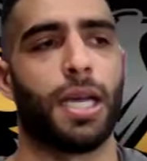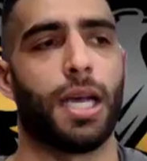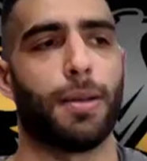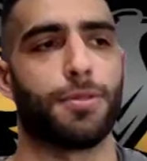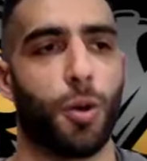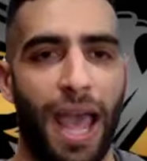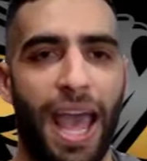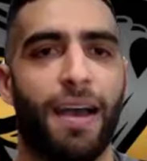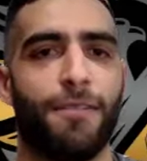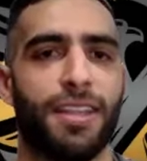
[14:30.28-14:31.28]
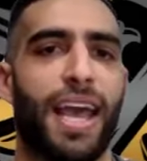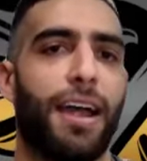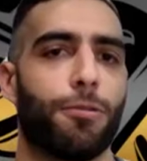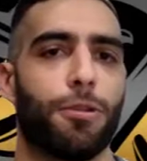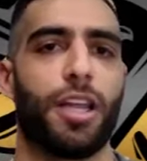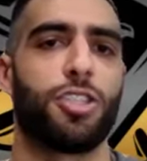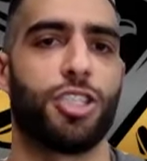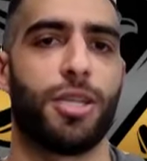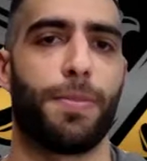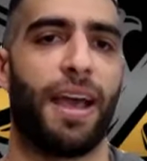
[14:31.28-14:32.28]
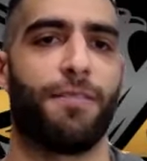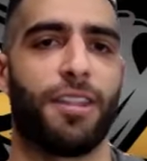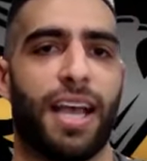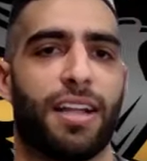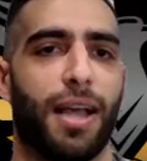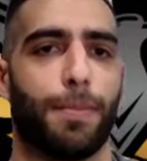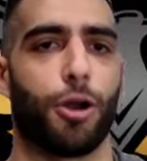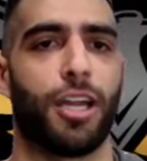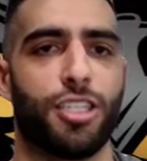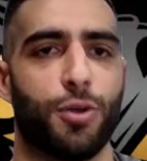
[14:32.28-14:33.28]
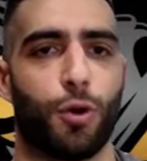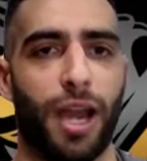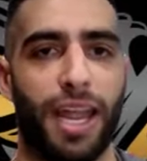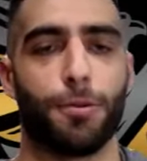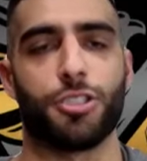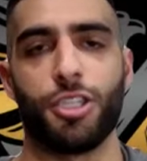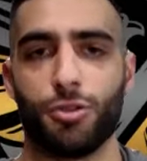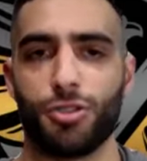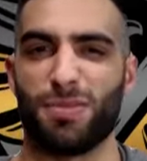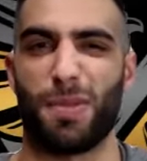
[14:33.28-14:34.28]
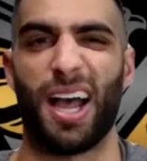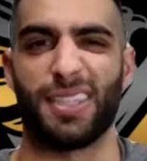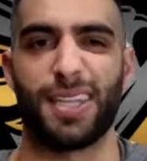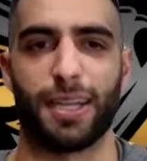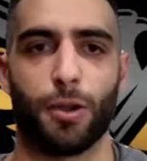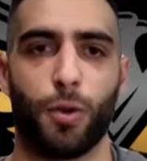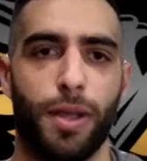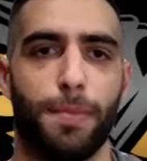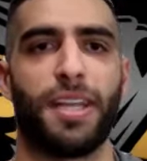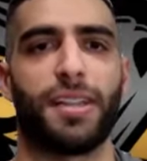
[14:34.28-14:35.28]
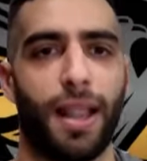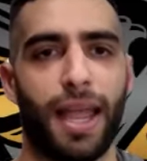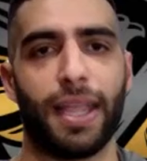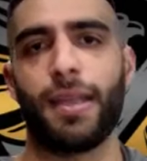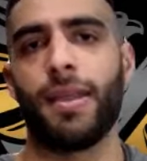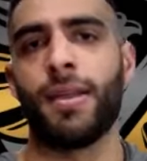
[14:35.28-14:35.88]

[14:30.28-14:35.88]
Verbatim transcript: Um, so having that relationship, having that collaboration, we're able to use some high tech equipment like